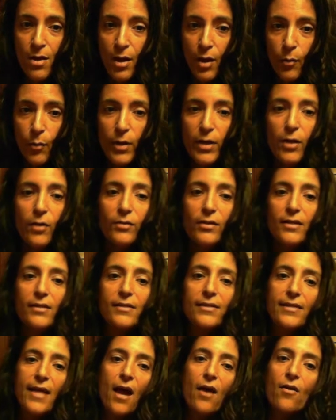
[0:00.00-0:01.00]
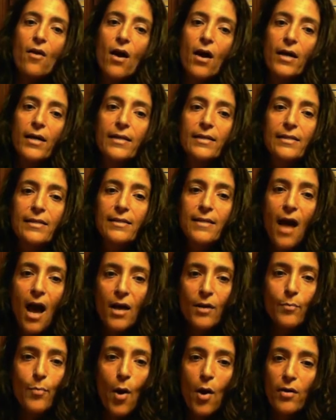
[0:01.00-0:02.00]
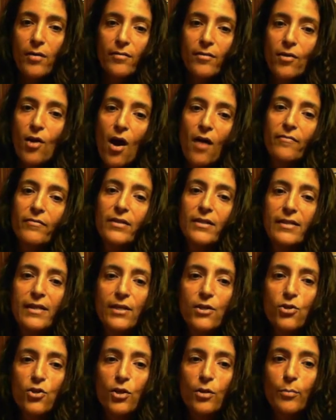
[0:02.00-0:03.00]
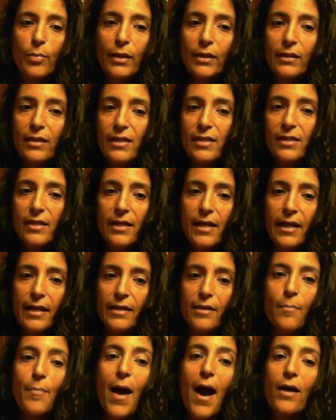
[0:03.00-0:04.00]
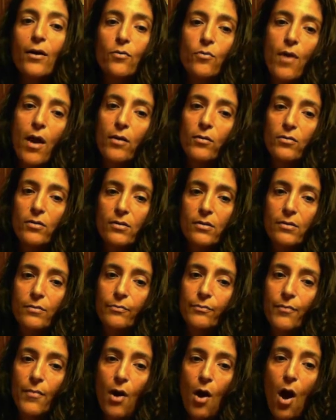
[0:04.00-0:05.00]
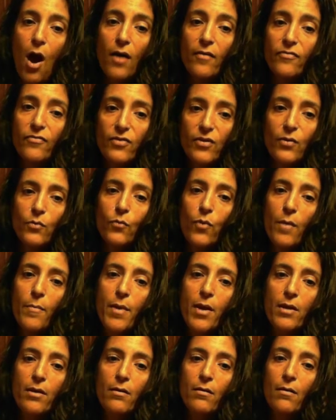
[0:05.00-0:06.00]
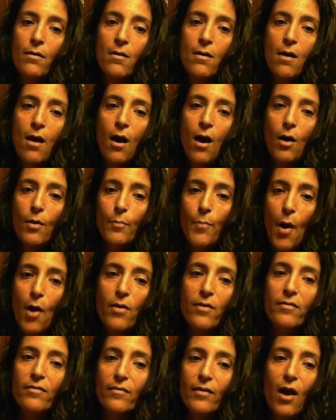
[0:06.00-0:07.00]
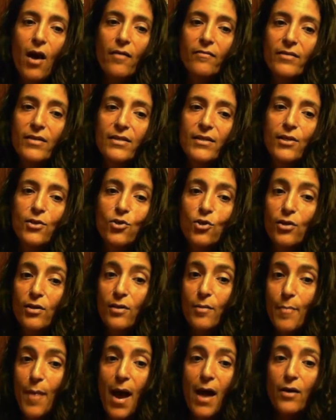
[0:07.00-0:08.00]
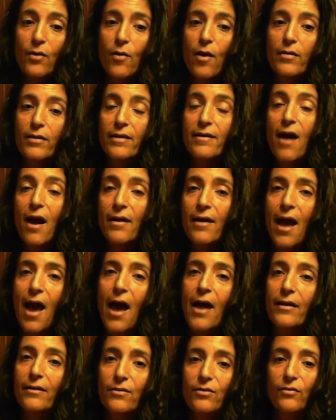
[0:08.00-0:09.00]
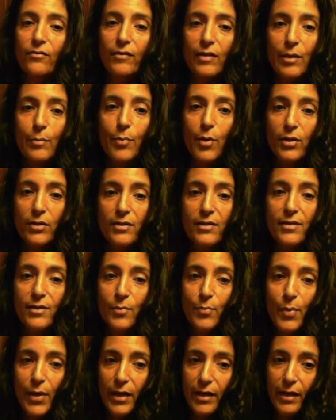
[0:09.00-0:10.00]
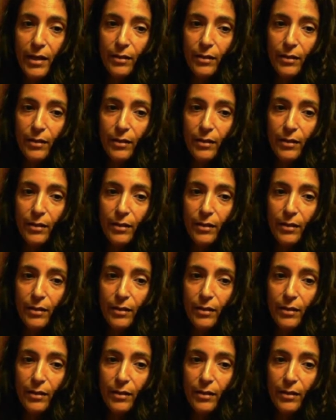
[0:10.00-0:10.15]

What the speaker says: We note that Sarah is not part of the conversation, but listening in the background. Often women are part of the conversation in the background and not actively participating.